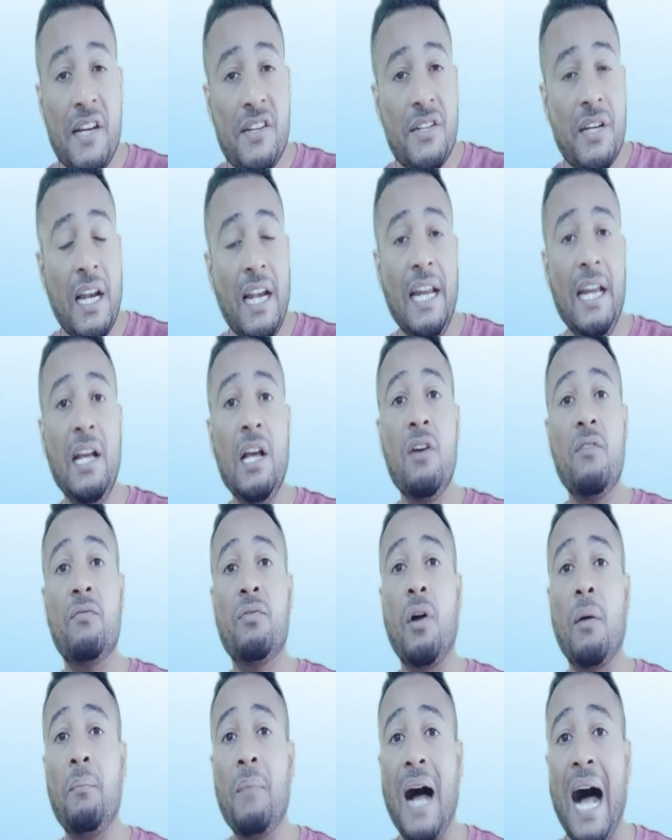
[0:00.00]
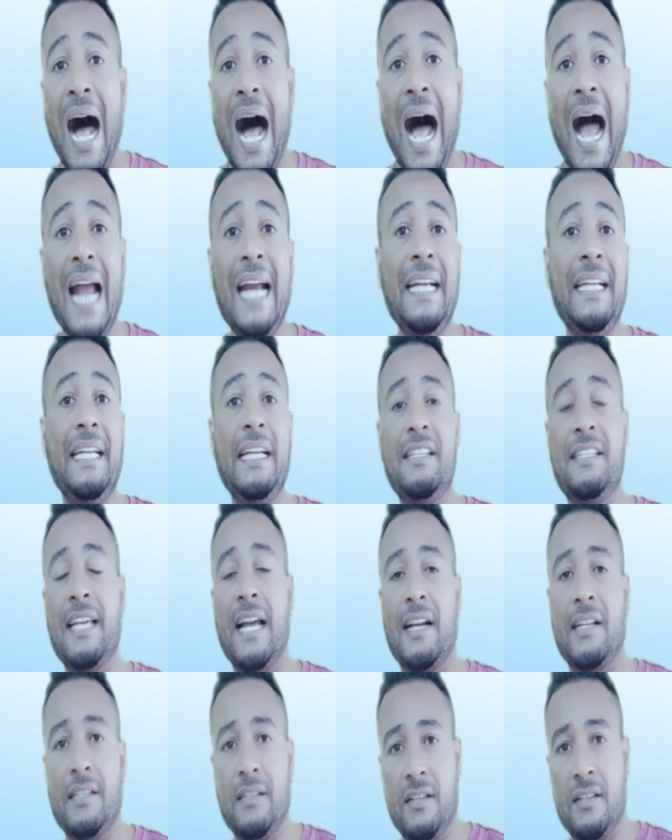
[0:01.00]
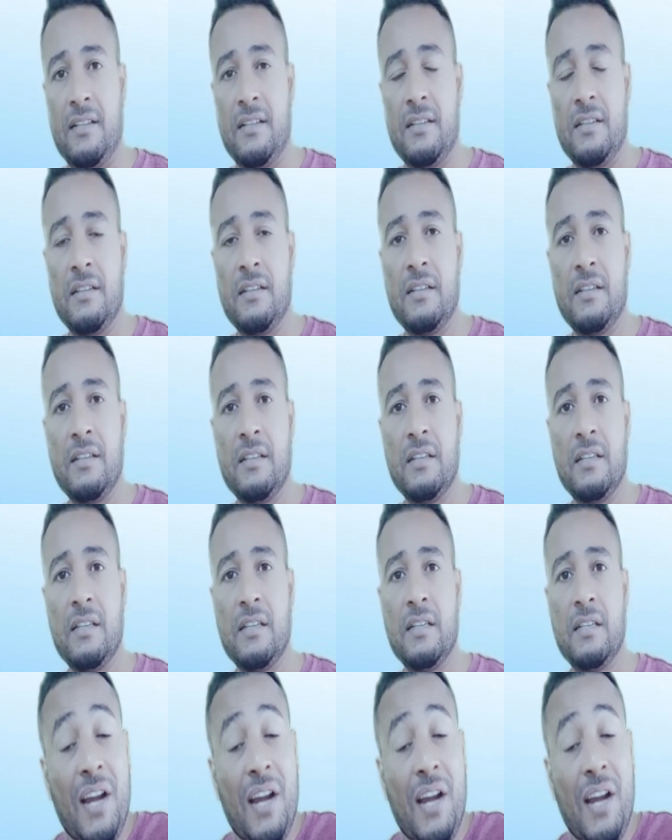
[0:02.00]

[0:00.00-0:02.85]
especially from IT sectors.